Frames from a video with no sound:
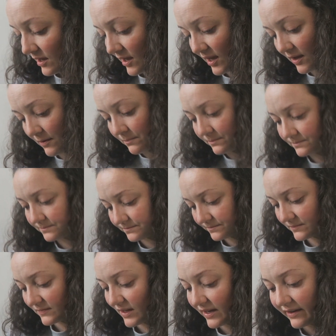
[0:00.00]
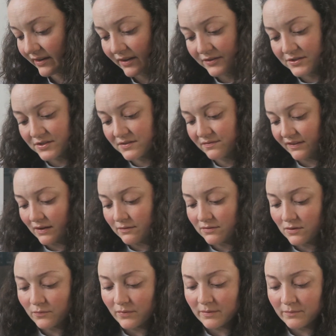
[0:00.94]
And I just
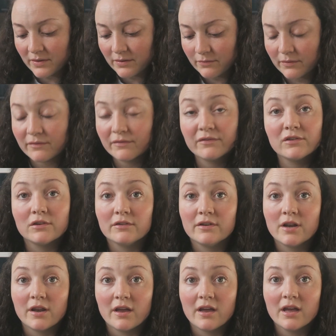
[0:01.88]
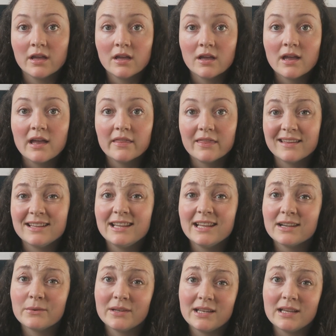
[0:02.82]
found that when we were in Florida, that
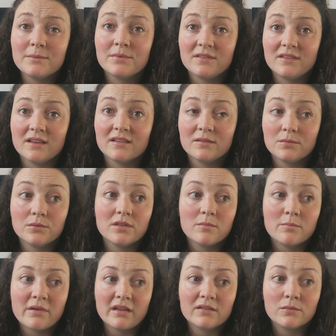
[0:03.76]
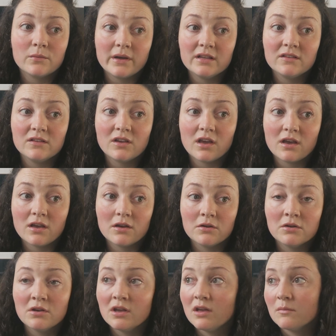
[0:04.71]
liquid lipsticks were the best way to
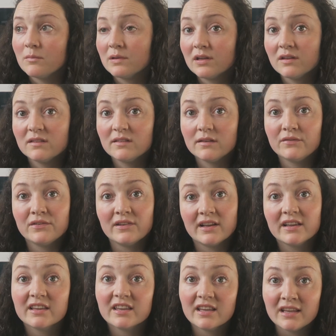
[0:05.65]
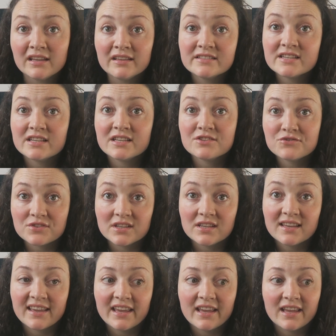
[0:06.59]
go because of like eating and
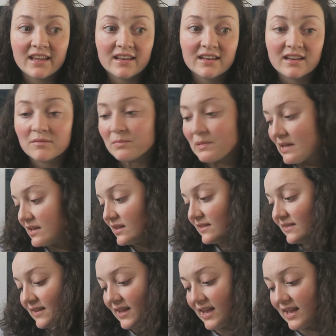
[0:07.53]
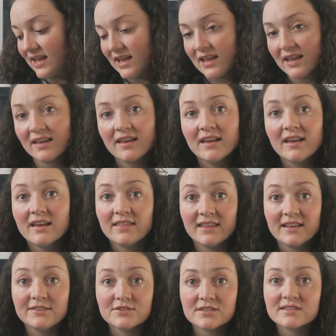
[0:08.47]
drinking and being in the heat.
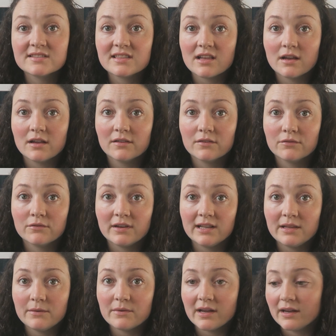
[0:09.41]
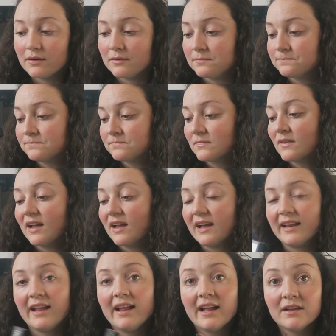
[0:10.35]
They just last really well.
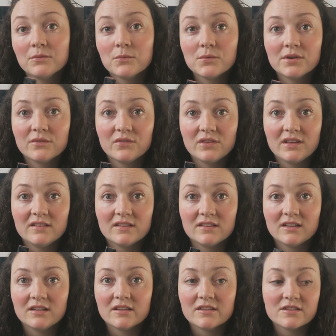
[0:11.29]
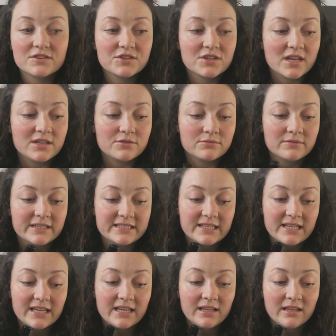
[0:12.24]
And I had one of these in another shade
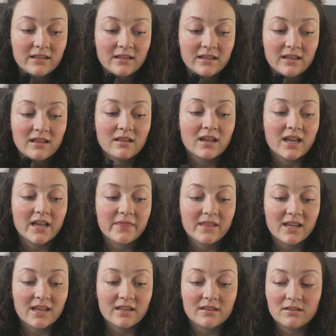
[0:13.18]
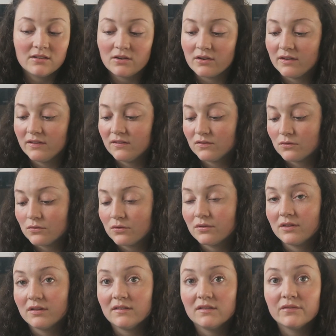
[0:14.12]
already, and then I
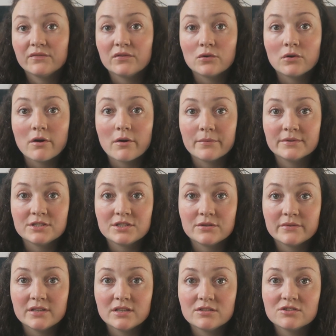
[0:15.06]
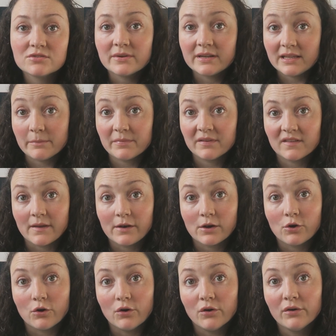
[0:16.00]
saw that Sephora were doing
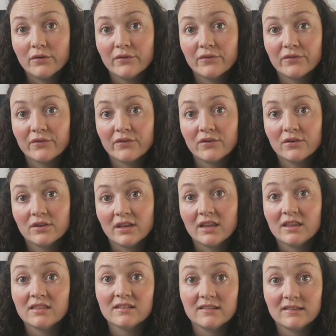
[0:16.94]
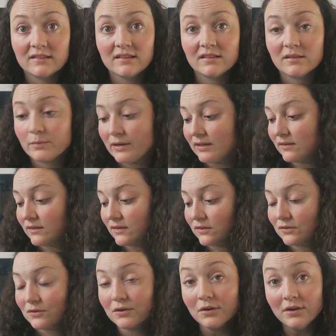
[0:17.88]
20% off in the Disney Springs
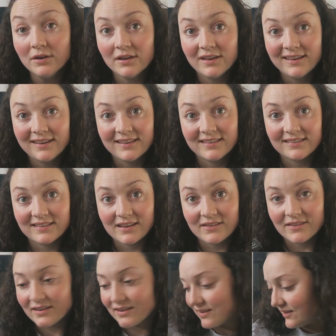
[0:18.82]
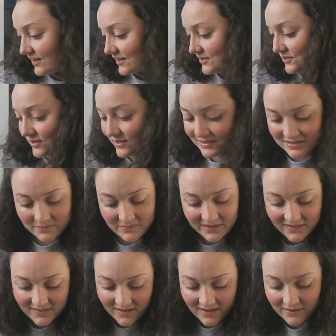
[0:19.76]
store, so I treated
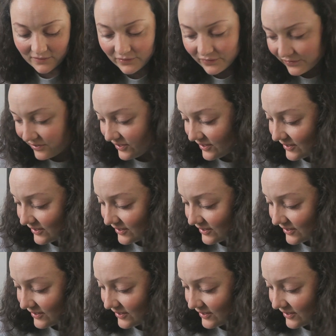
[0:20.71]
myself.